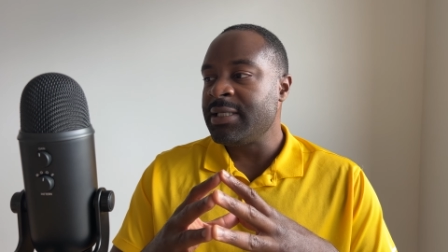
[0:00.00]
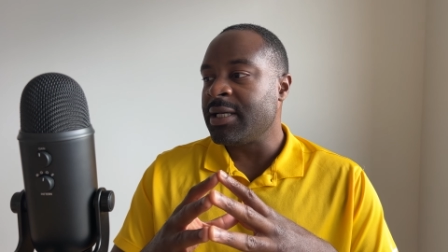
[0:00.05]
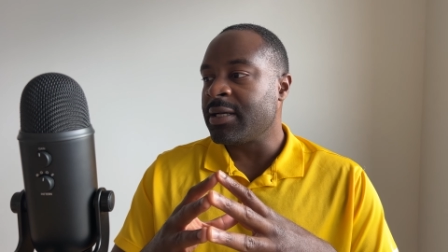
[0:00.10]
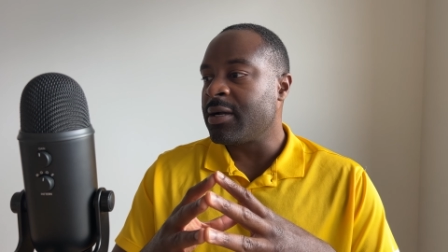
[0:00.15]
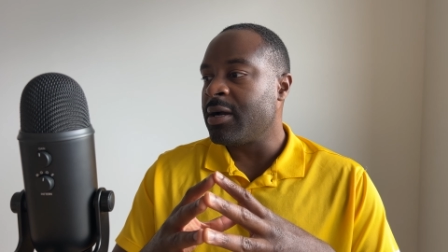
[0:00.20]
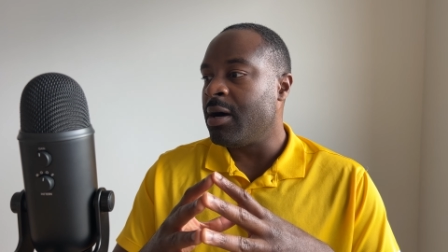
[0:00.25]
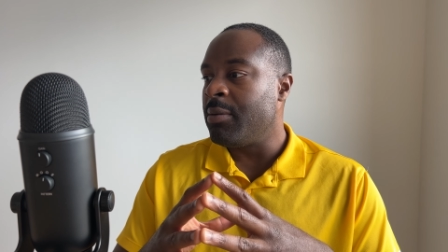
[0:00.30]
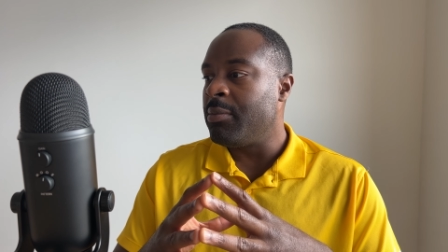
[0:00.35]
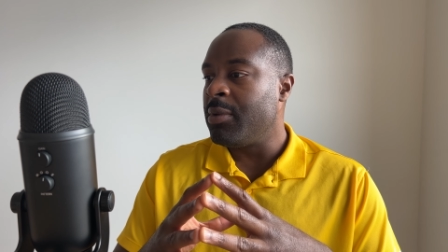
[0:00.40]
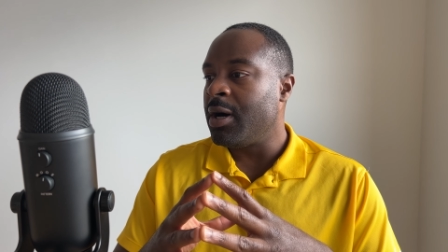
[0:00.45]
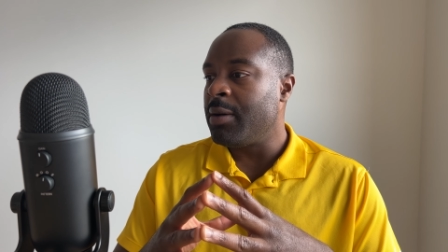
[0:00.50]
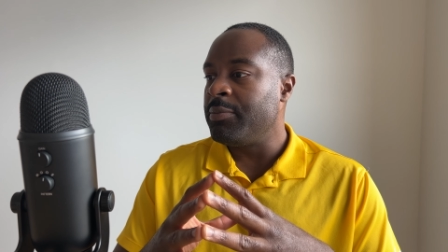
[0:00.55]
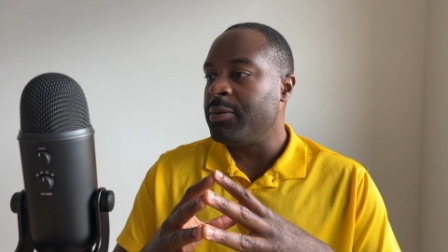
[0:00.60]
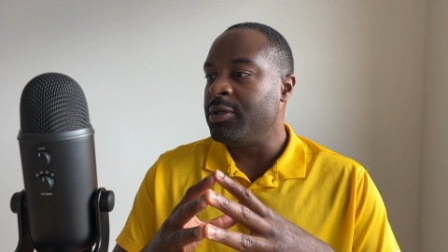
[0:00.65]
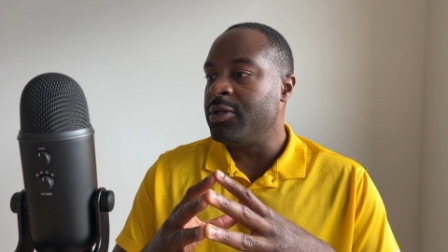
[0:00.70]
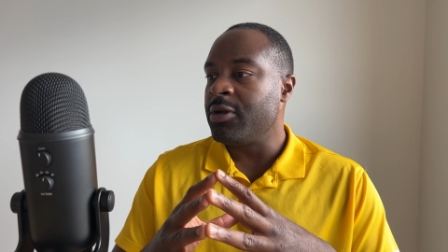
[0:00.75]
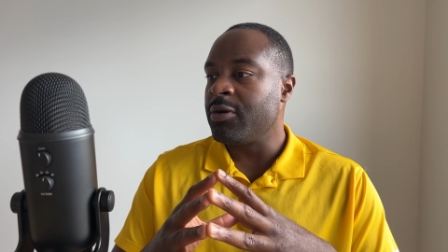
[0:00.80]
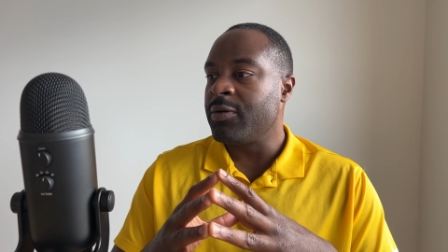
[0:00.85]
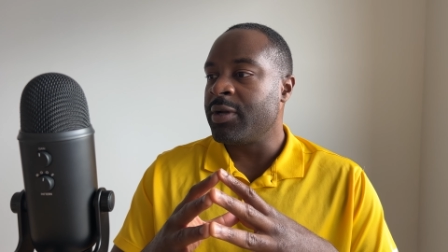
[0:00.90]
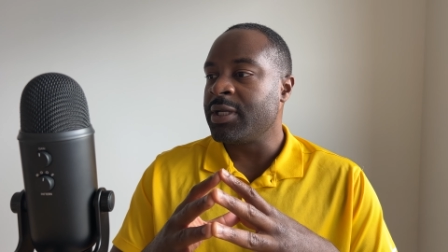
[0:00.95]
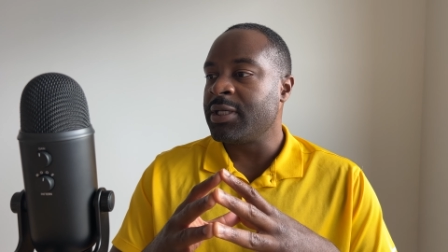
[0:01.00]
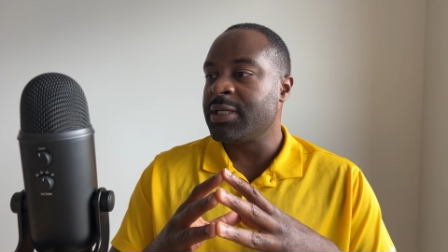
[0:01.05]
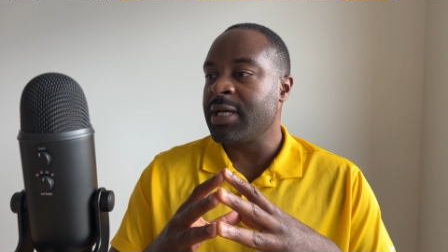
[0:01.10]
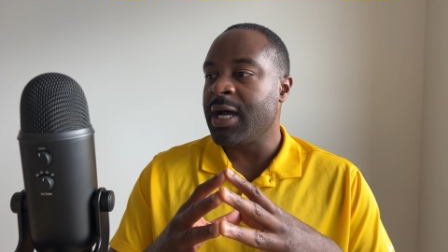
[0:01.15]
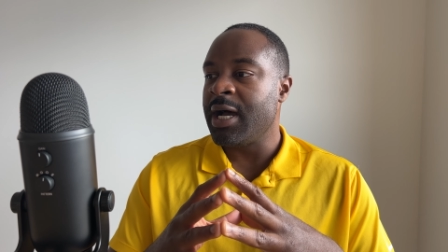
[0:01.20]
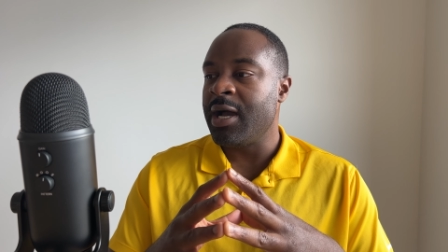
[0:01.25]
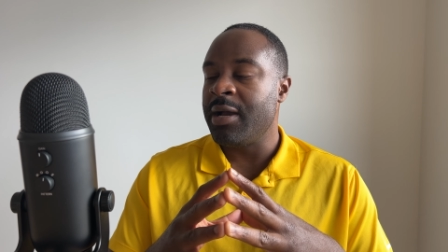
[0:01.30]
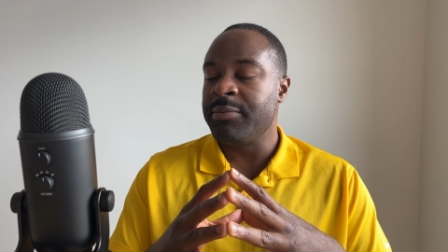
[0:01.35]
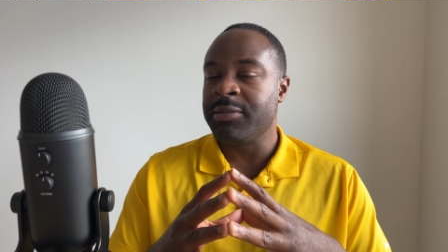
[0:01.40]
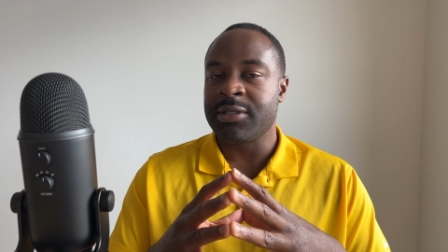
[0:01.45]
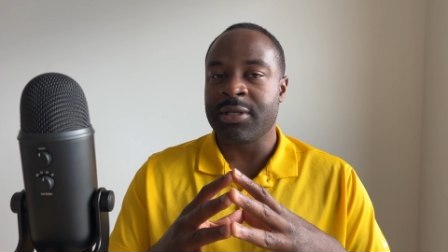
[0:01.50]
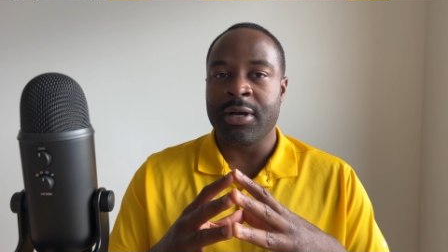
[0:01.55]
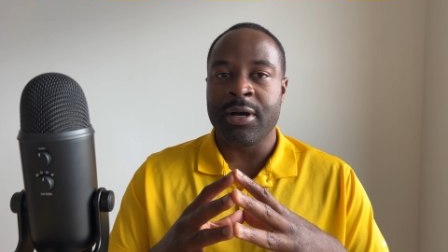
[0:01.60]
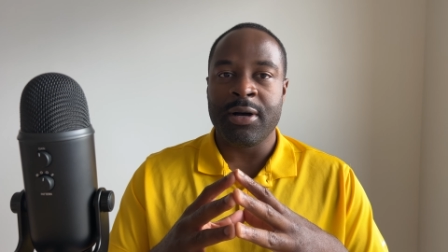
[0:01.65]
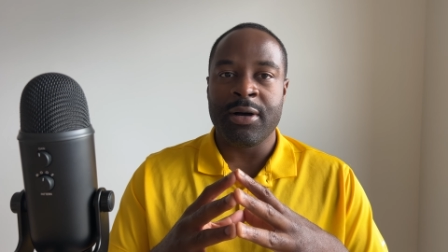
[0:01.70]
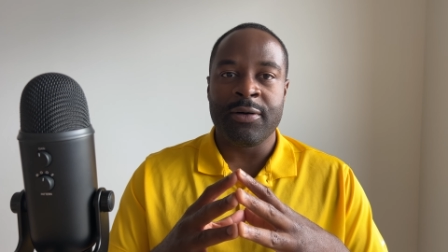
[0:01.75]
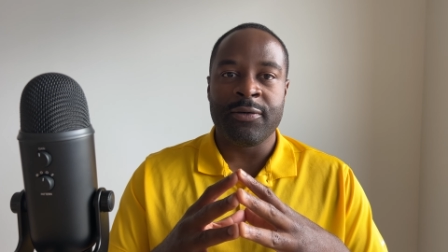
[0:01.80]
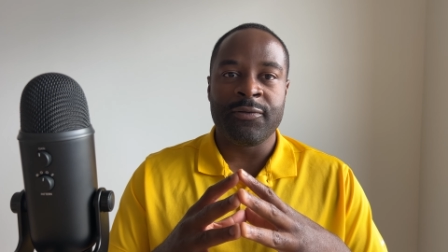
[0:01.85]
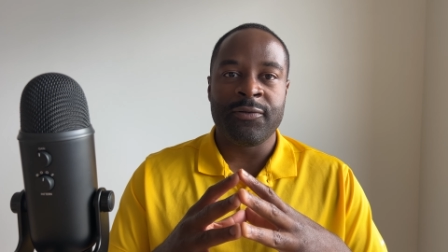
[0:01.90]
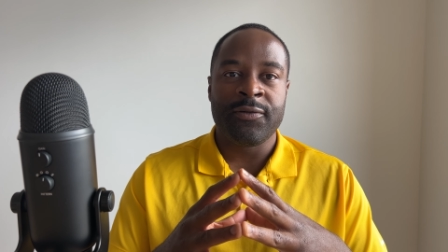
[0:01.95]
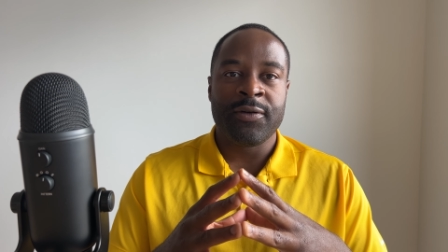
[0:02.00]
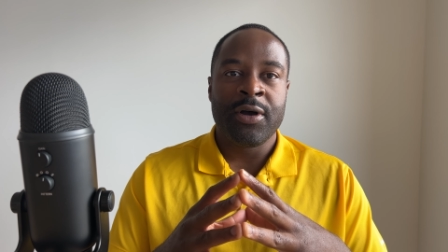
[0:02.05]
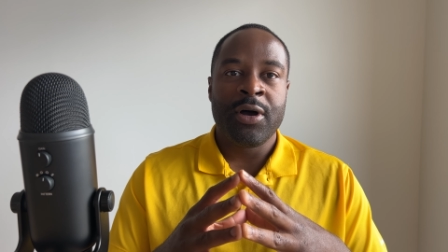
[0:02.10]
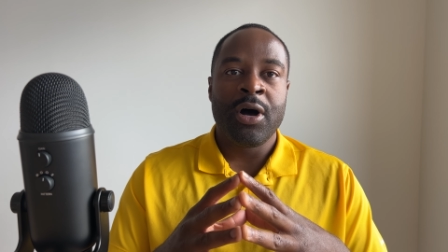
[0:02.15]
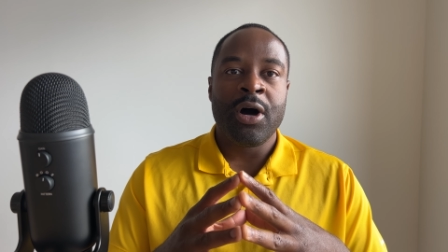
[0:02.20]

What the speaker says: to come up during times of